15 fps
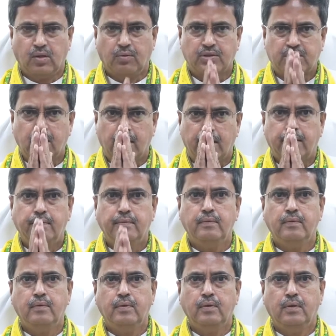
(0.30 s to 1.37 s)
Namaskar.
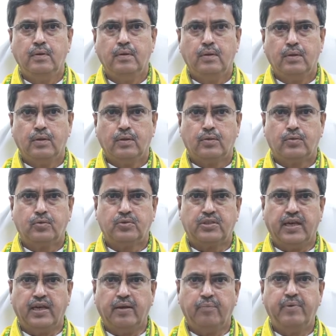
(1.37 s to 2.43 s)
To
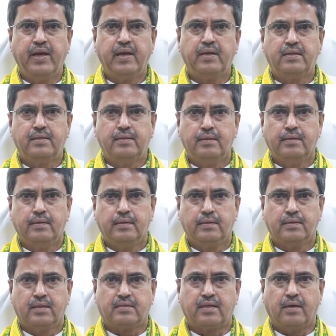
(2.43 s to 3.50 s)

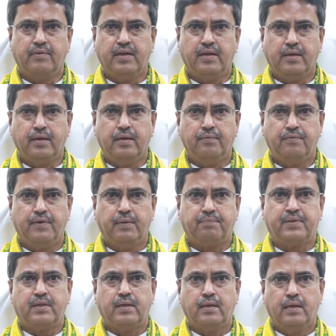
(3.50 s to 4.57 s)
celebrate the
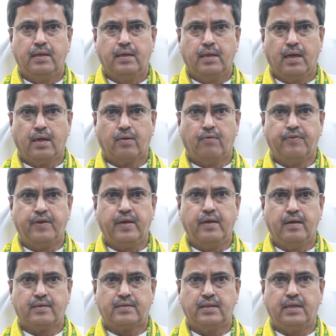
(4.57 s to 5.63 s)
75th year of
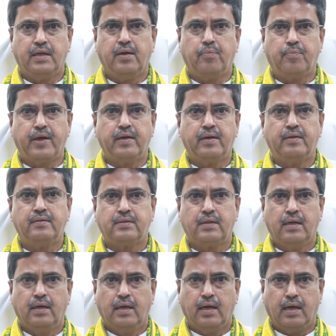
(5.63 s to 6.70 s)
India's
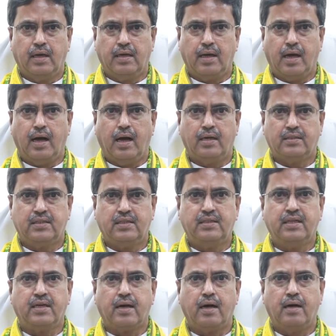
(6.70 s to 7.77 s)
independence and
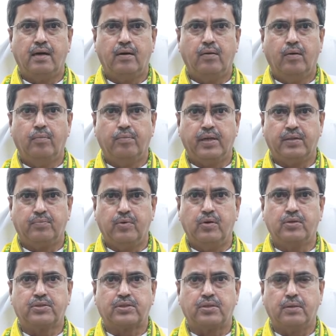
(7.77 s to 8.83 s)
Azadi Ka Amrit
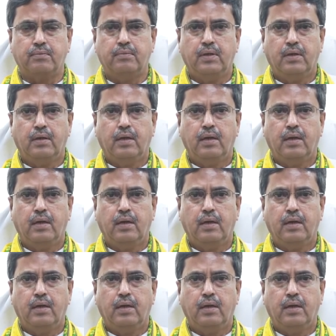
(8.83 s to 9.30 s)
Mahotsav,